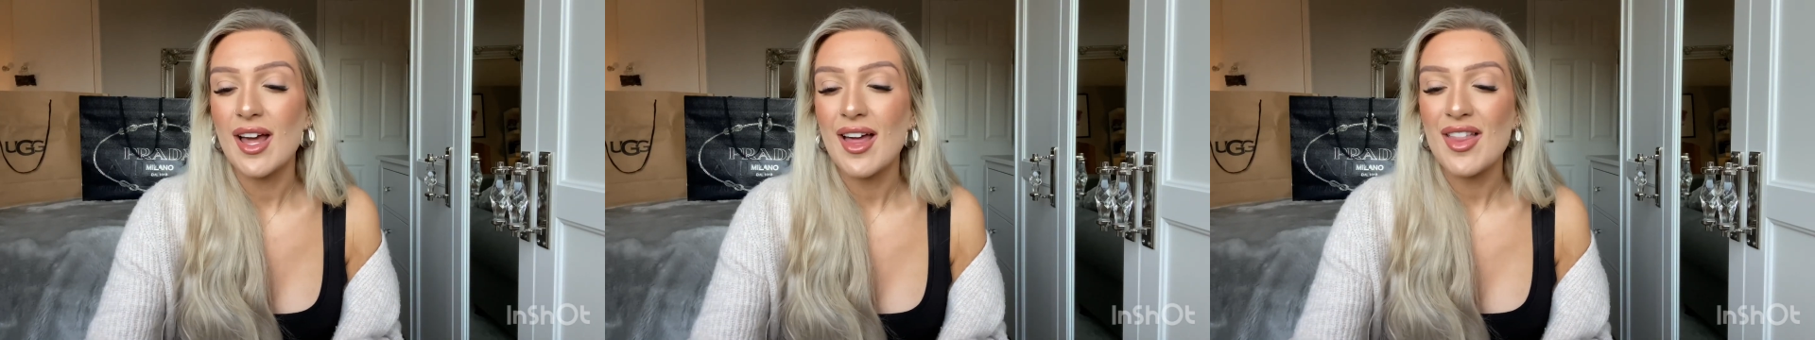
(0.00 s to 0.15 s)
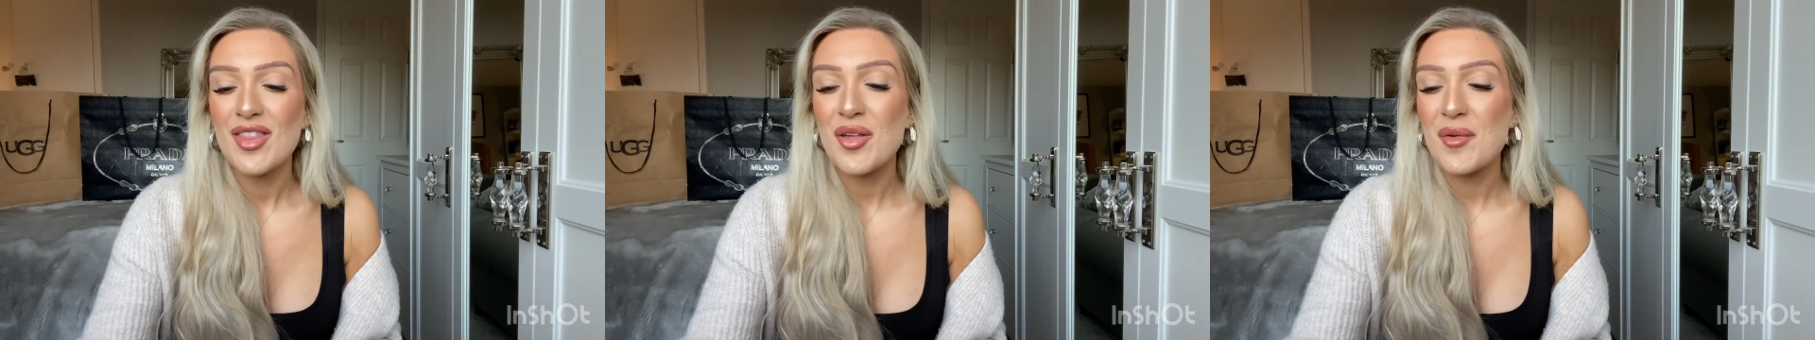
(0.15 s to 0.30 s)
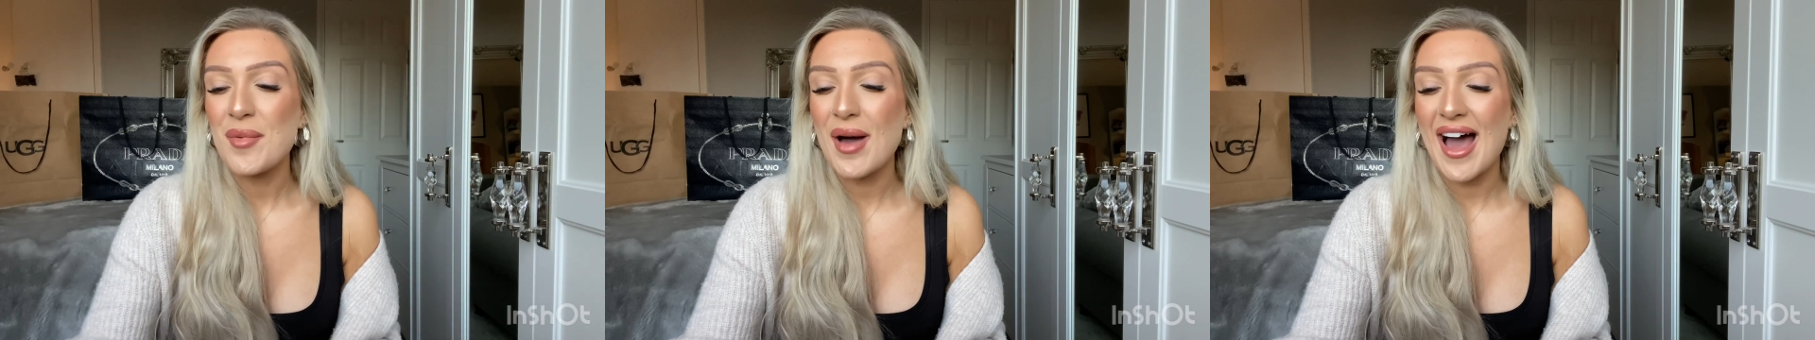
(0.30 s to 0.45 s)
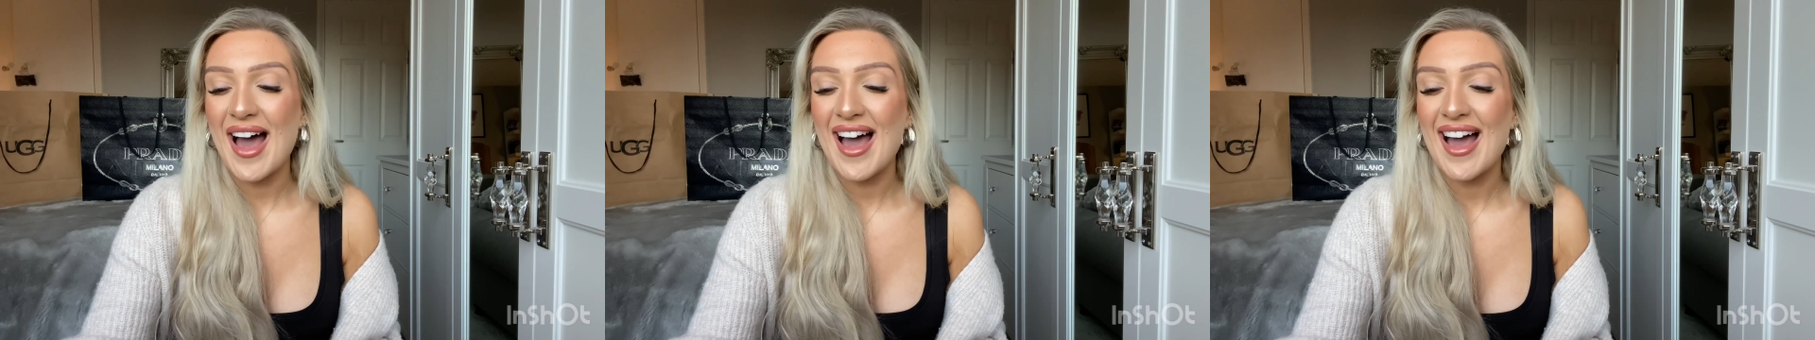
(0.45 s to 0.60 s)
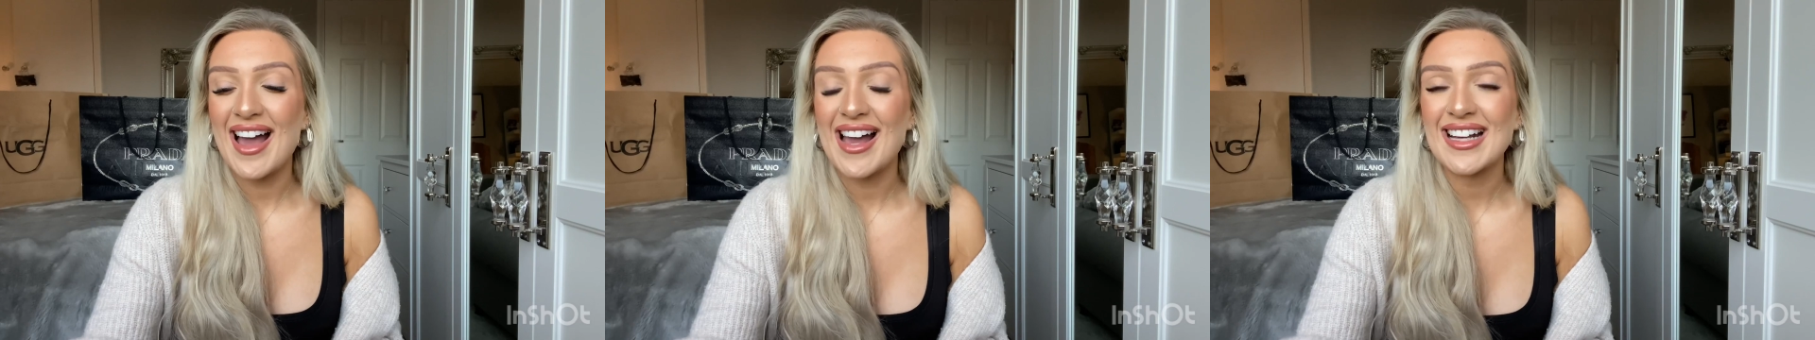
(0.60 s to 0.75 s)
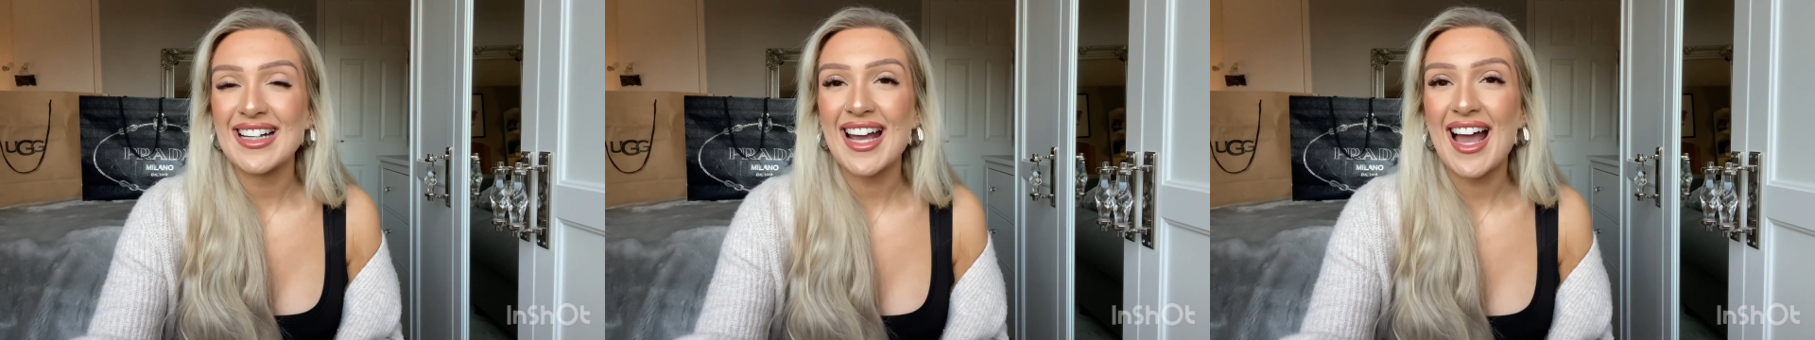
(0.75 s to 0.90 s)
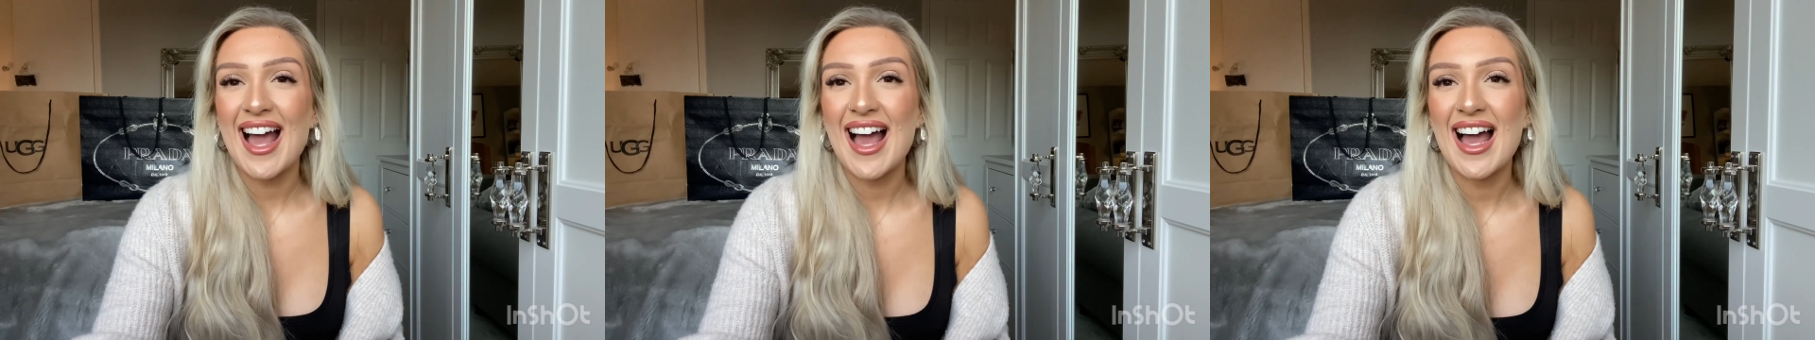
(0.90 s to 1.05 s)
the
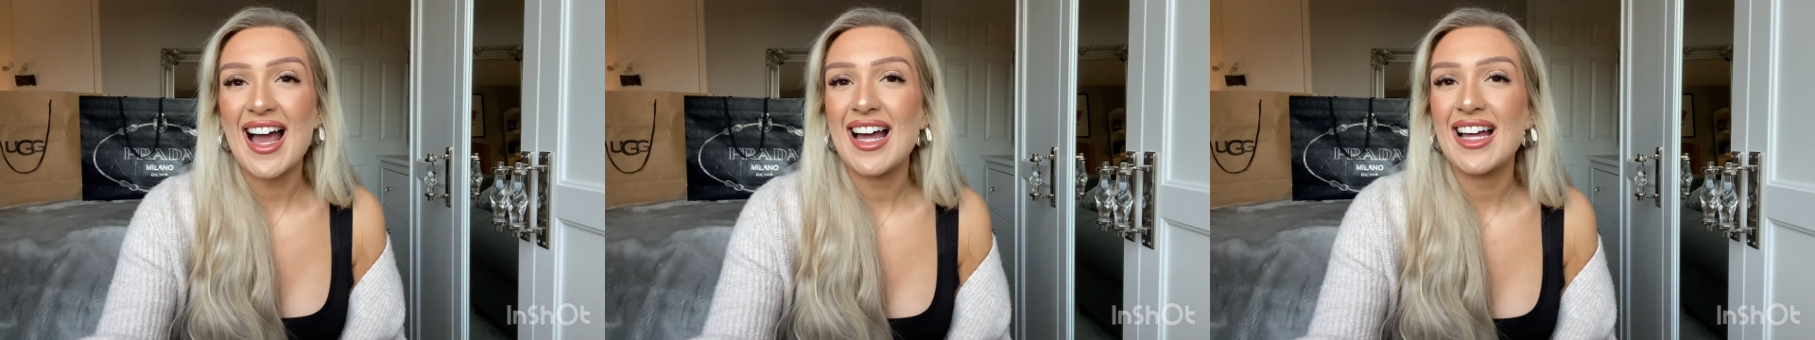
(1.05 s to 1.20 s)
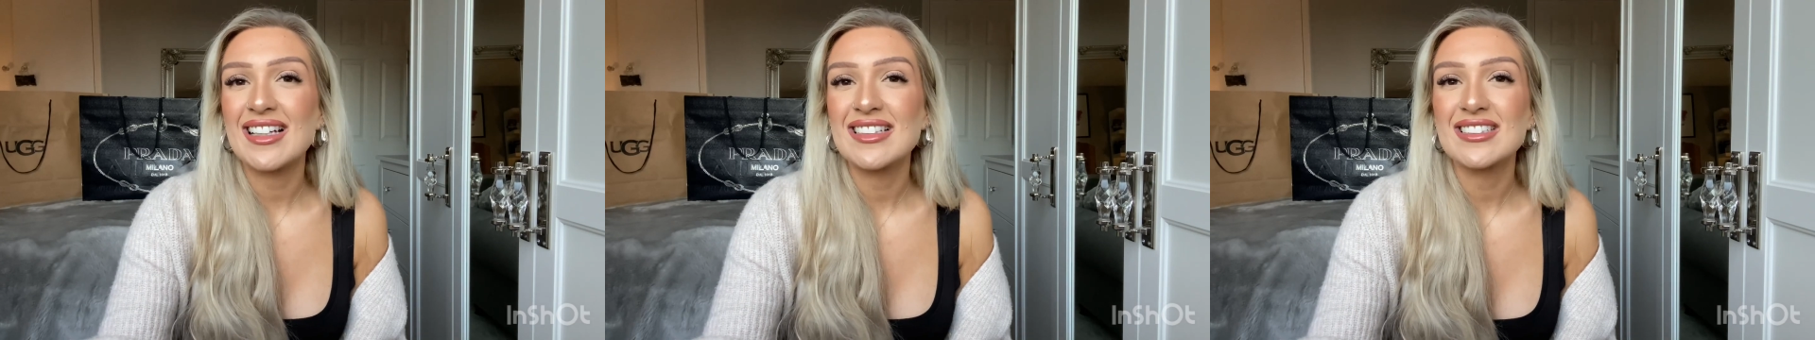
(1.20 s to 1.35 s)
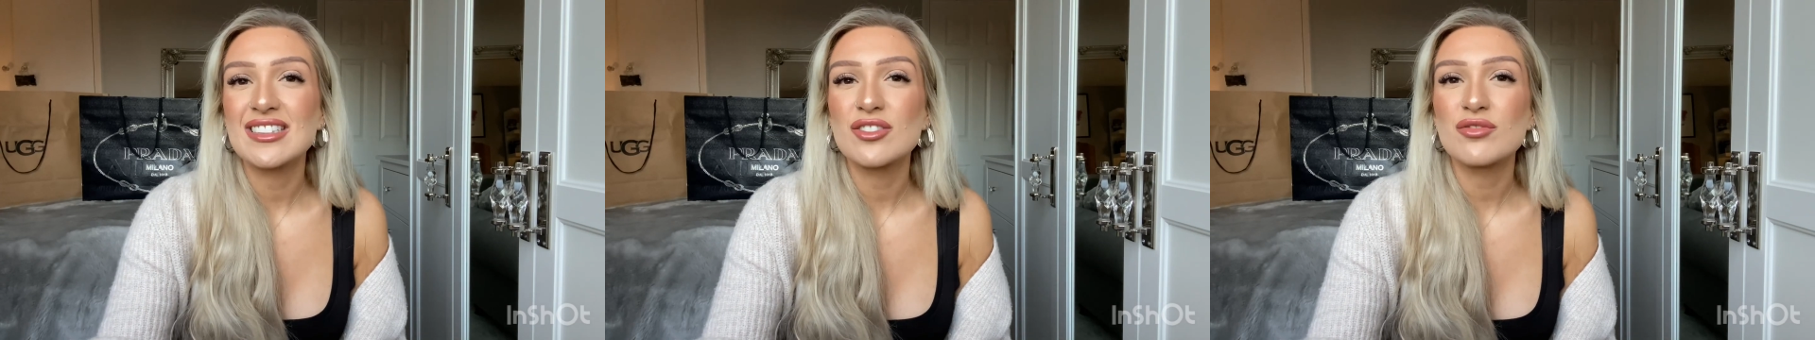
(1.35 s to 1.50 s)
bag and